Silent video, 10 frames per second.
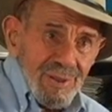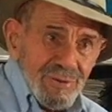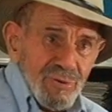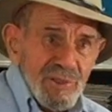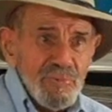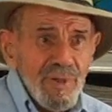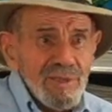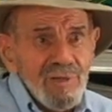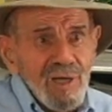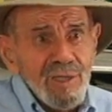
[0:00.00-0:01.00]
So the
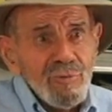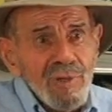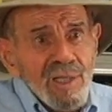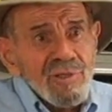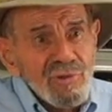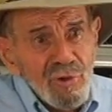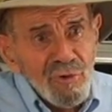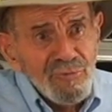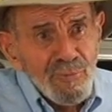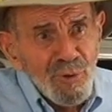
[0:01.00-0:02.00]
spare tire
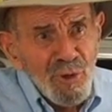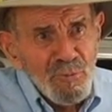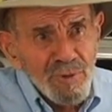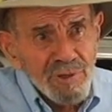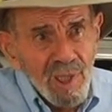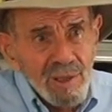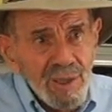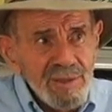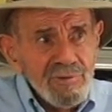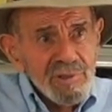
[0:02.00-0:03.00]
served the purpose,
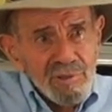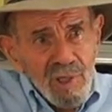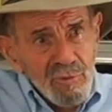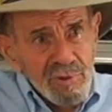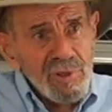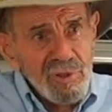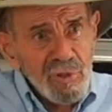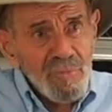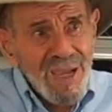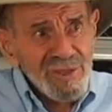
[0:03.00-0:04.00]
not just was in
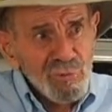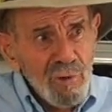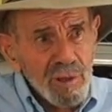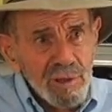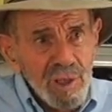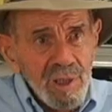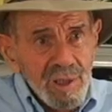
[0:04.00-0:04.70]
your back trunk,